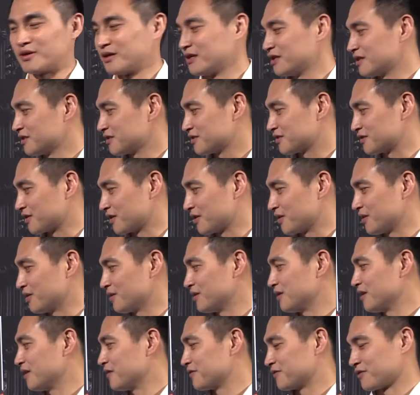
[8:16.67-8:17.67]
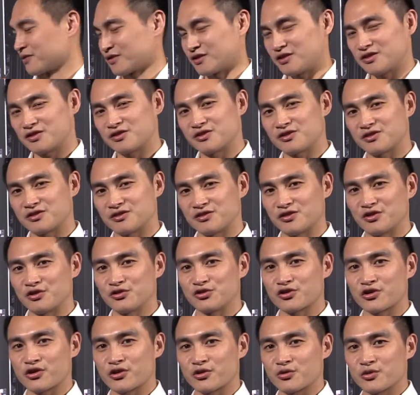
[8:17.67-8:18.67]
Oh, so for this new
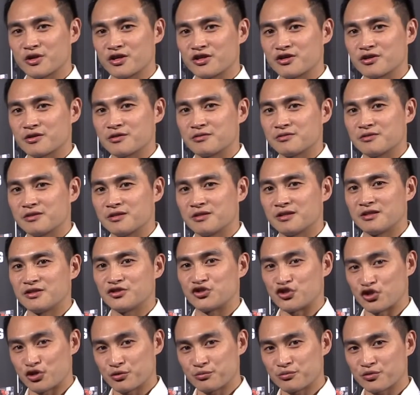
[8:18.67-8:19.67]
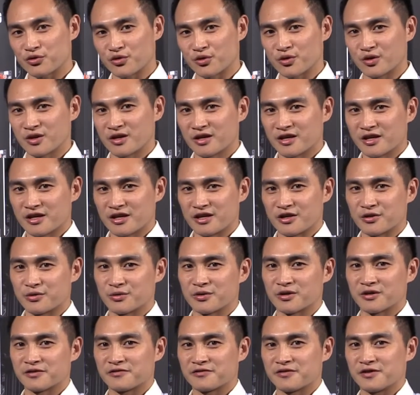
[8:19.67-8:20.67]
generation Gene board, you
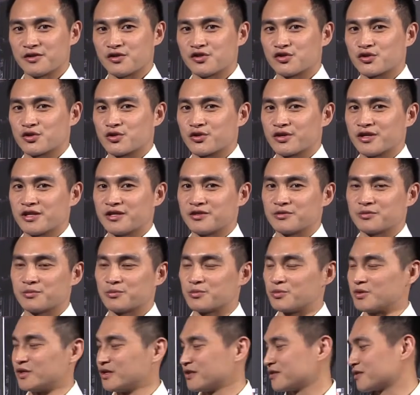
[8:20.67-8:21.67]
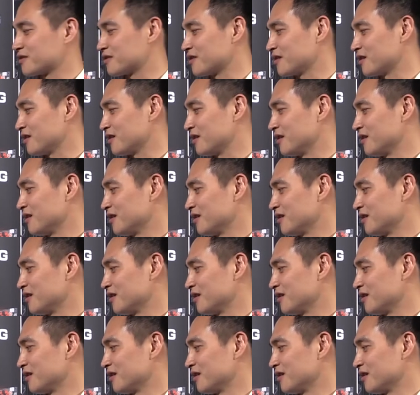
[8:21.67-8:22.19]
are featuring with uh,